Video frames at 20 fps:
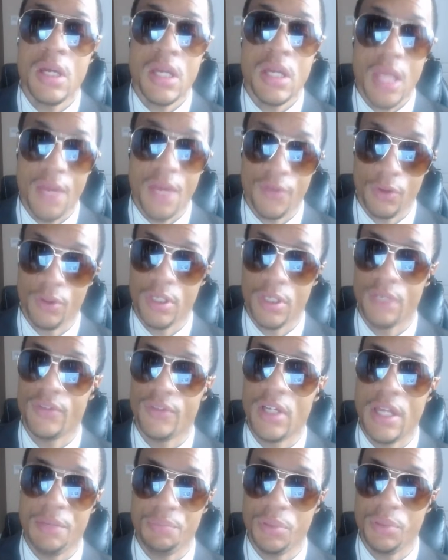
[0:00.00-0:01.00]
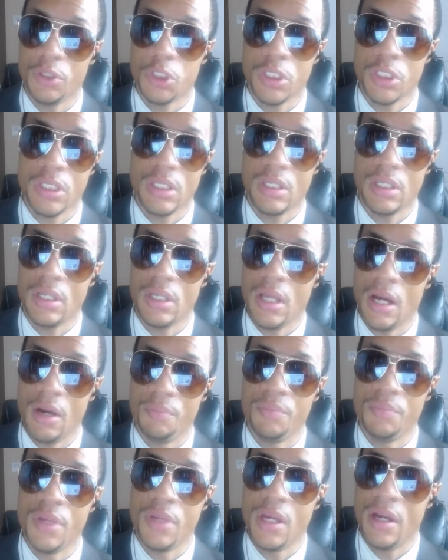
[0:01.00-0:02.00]
If you're looking at pushing
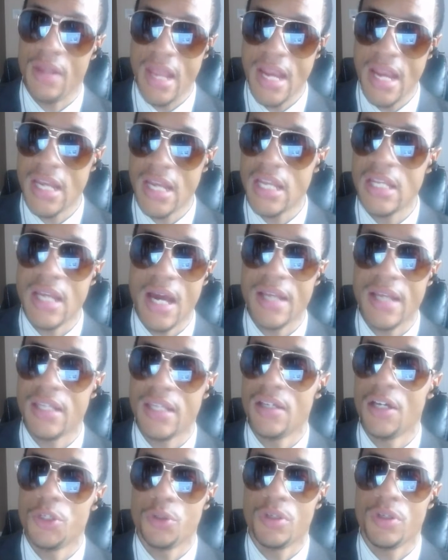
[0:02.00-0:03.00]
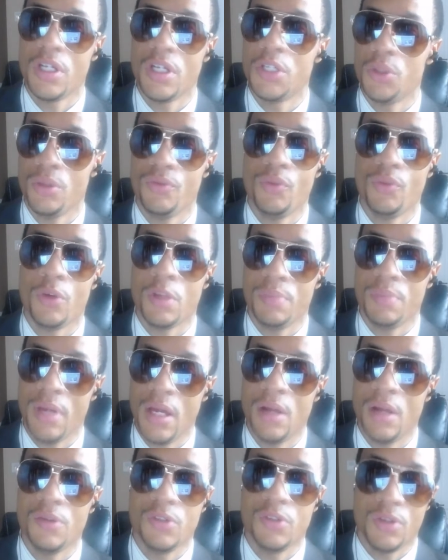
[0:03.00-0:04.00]
uh, 80, 90, 100, 140
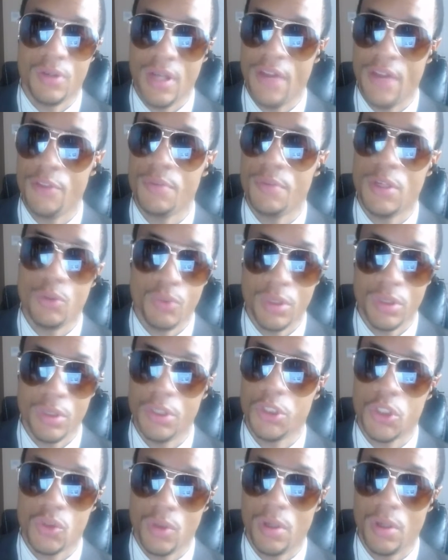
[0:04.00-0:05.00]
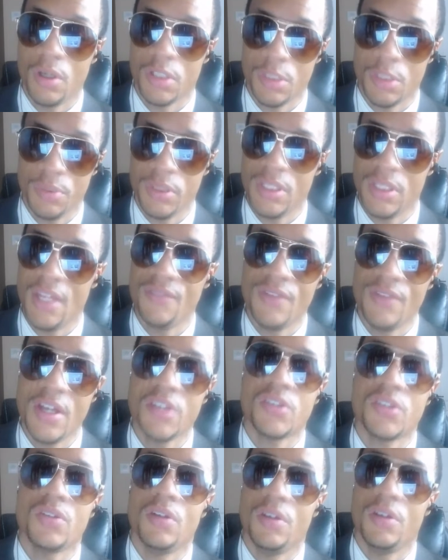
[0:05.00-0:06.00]
pounds. You're going to have to be really strong to put that
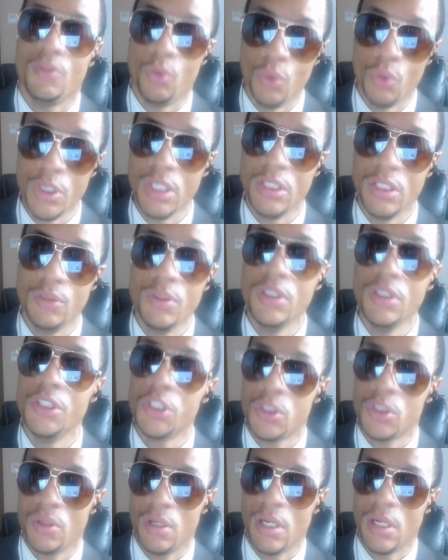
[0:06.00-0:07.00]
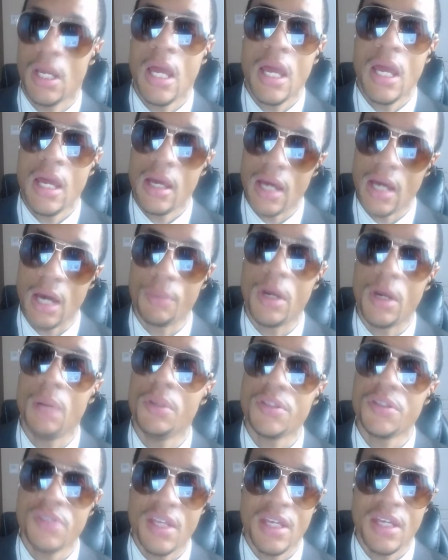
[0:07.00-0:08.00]
vest on, really, really strong. I
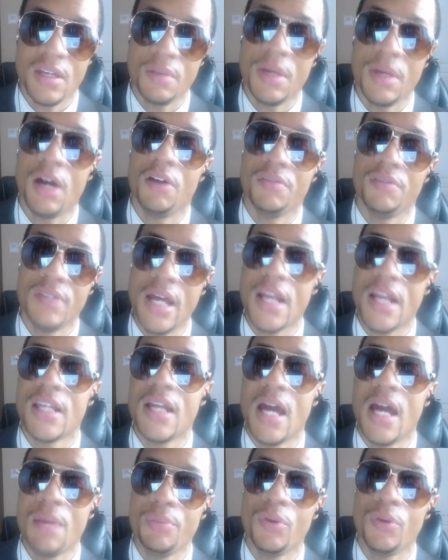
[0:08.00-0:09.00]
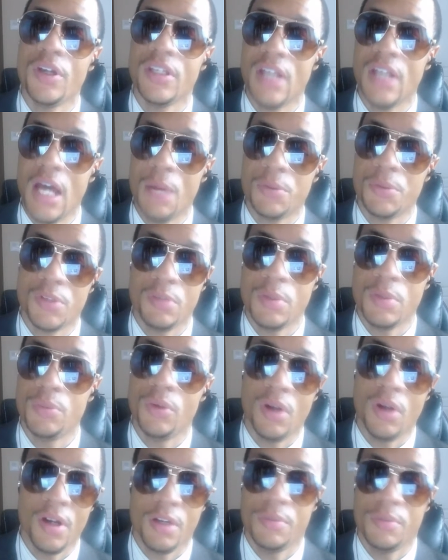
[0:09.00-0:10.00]
probably say about 99.9% of
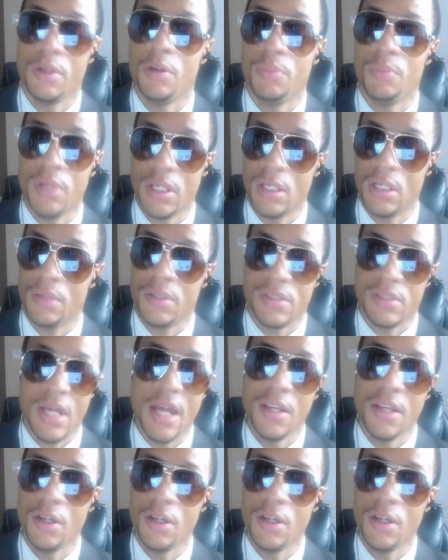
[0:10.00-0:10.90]
people aren't going to be able to pick it up because I know